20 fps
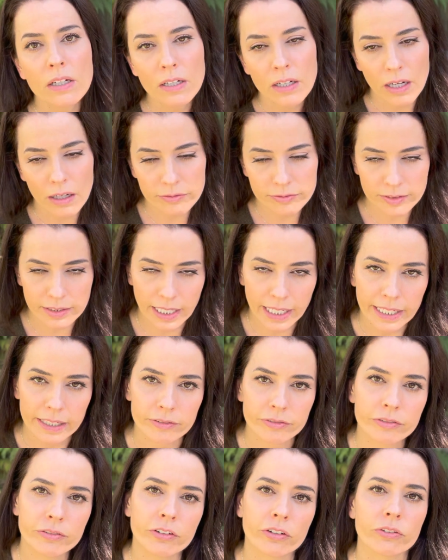of
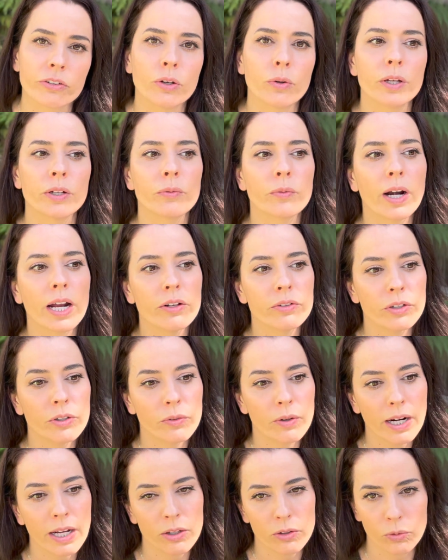life, just going round and
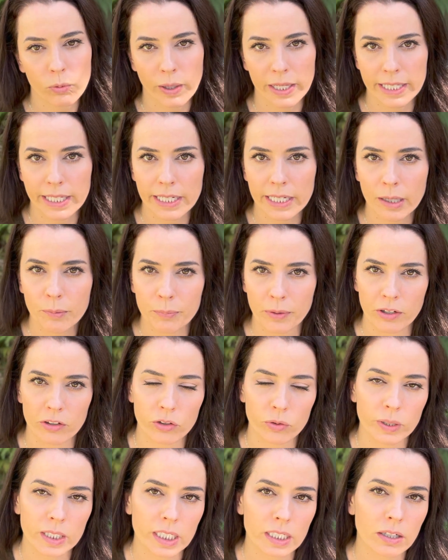round, waking up and
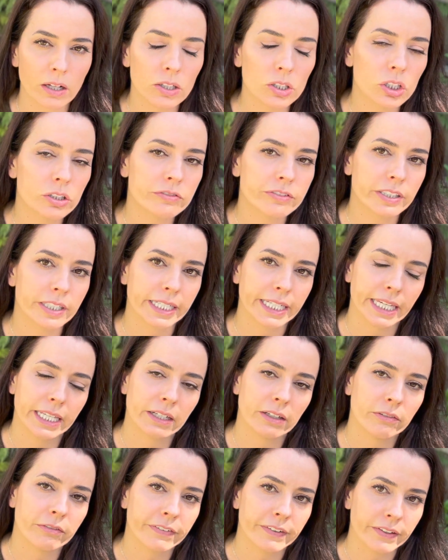doing it all over again
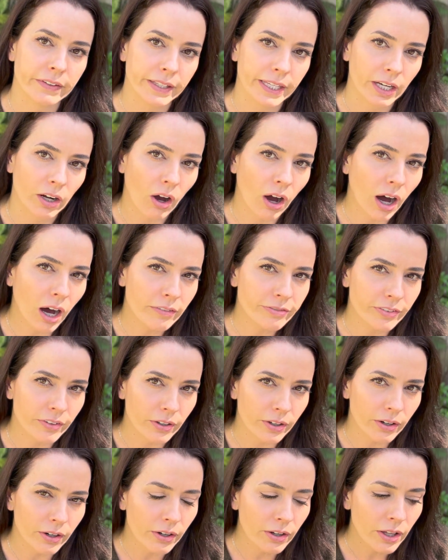and feeling
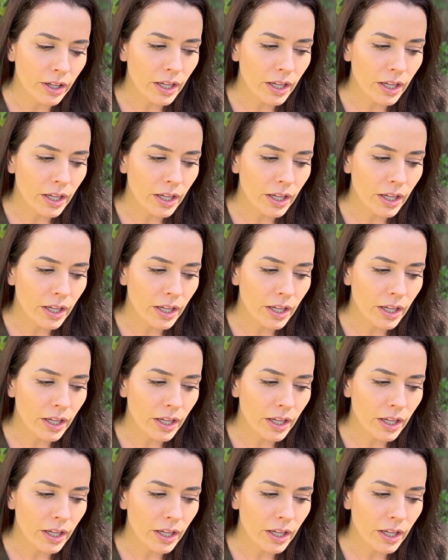awful.